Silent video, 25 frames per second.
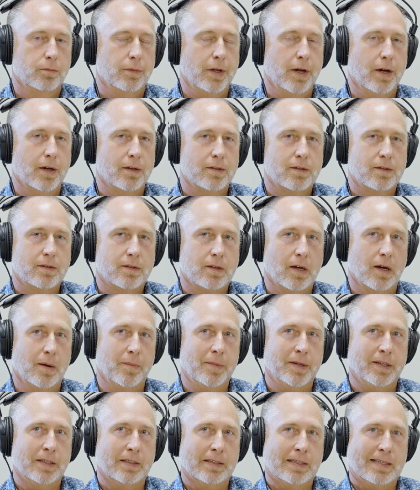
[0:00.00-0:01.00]
Yeah,
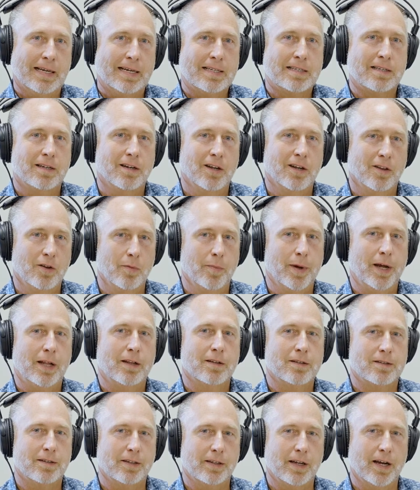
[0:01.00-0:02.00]
that's another
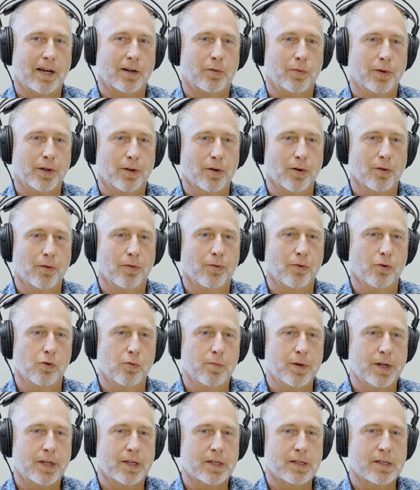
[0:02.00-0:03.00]
balancing act we go through,
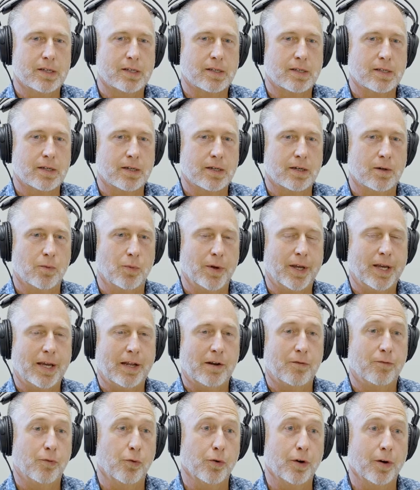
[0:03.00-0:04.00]
because we can't
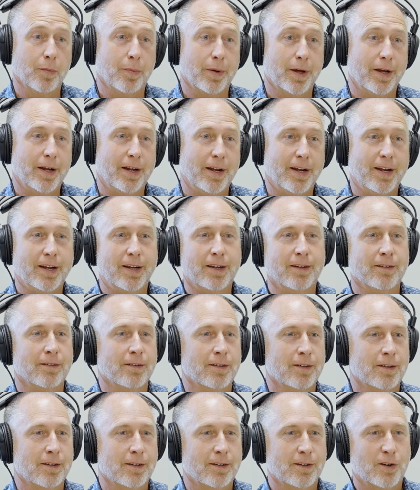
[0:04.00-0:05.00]
afford to pay
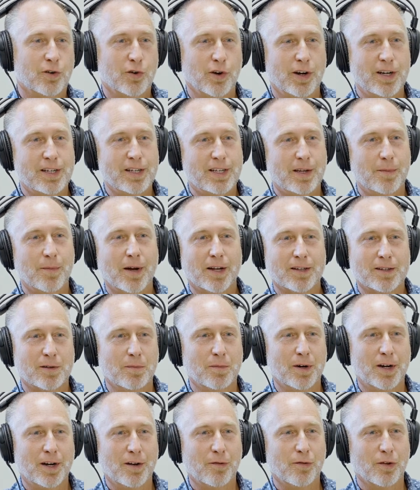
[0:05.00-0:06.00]
crazy amounts of
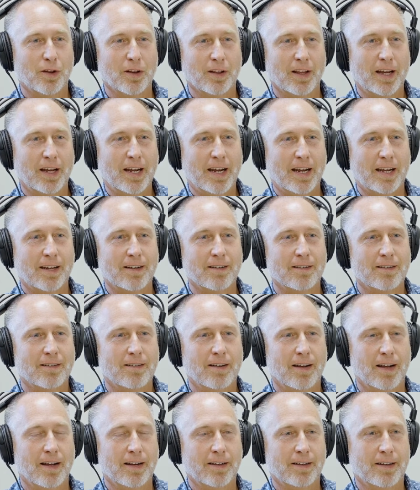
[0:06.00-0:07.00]
money for the land
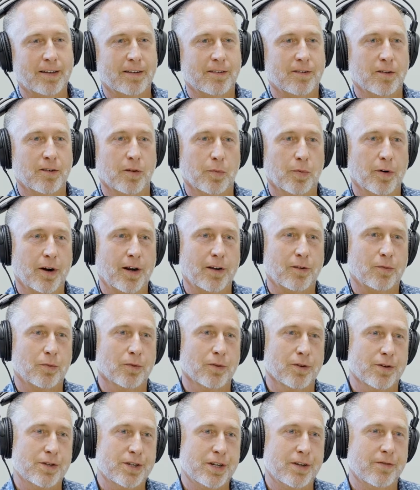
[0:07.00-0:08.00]
and get to the price
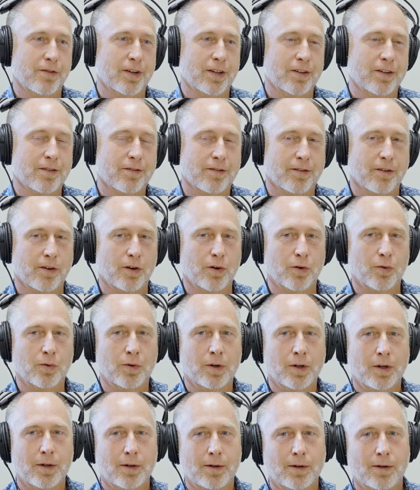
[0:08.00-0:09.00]
we're achieving. So
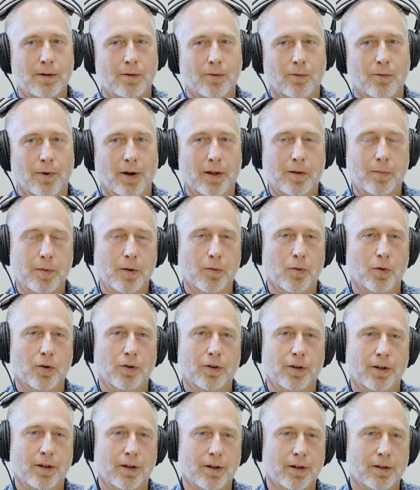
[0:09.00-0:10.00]
we have to be
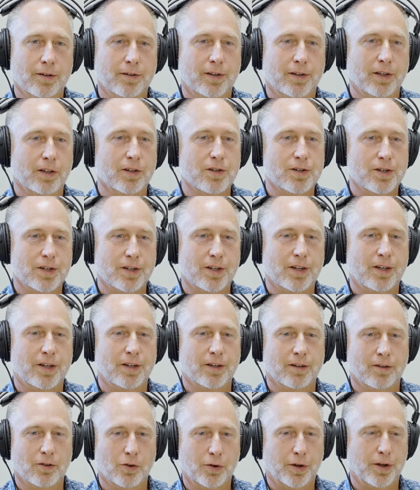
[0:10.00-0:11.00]
really diligent
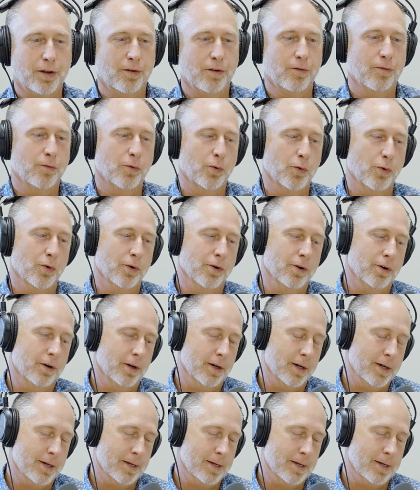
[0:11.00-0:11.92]
in looking for,